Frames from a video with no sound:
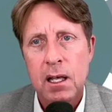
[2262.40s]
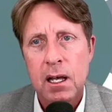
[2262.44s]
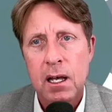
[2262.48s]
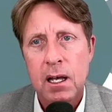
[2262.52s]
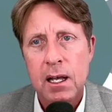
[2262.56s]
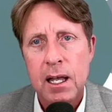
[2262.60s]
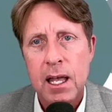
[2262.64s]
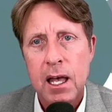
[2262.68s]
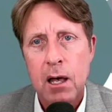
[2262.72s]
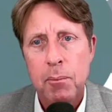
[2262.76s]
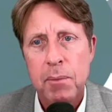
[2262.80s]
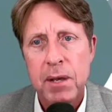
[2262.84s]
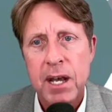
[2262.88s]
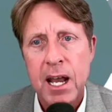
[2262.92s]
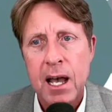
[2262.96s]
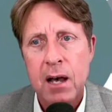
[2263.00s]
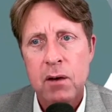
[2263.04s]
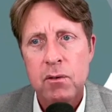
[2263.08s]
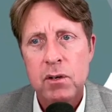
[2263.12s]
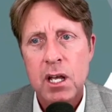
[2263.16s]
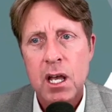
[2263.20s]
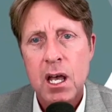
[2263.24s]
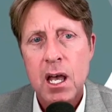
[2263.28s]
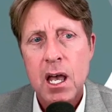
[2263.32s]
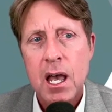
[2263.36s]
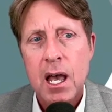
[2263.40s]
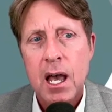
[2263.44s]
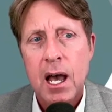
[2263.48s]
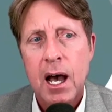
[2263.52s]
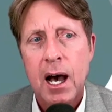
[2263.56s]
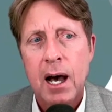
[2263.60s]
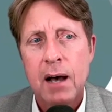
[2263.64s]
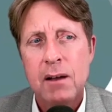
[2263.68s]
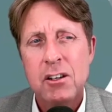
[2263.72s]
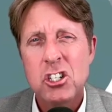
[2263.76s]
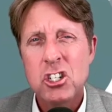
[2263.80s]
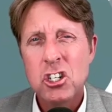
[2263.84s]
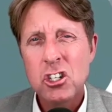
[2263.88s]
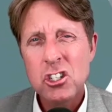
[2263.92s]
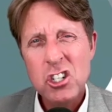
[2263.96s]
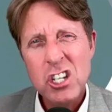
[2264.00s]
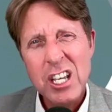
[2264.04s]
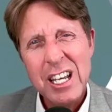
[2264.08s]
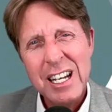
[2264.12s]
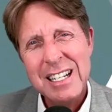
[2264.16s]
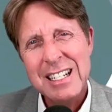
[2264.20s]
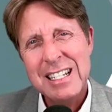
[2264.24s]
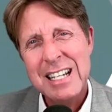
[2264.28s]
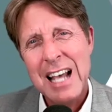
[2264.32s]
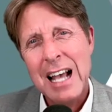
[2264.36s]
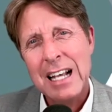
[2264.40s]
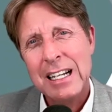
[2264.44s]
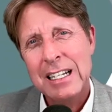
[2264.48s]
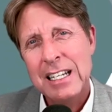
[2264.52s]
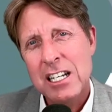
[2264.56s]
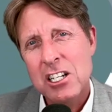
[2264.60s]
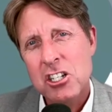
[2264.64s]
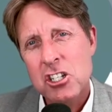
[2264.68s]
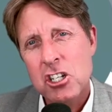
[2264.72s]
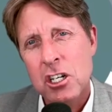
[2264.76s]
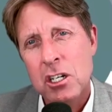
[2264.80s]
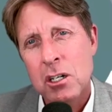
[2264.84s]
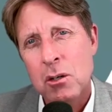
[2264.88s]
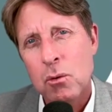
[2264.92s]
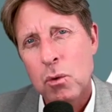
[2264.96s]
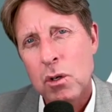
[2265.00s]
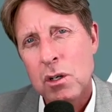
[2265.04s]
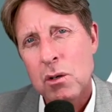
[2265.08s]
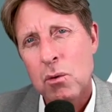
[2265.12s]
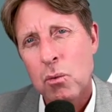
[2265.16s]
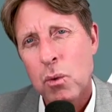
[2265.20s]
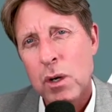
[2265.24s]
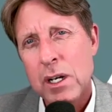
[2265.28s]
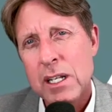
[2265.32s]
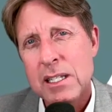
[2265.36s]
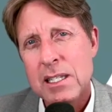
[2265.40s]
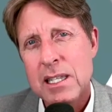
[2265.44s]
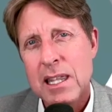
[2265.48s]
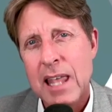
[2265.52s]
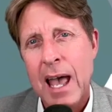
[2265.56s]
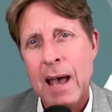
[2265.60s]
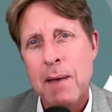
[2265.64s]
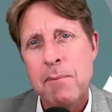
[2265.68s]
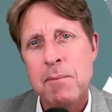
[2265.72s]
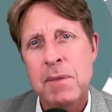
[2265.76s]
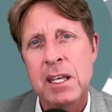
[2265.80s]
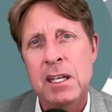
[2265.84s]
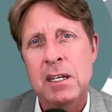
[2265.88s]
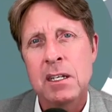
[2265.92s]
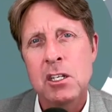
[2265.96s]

helping out. Should you get a technician? What does that mean?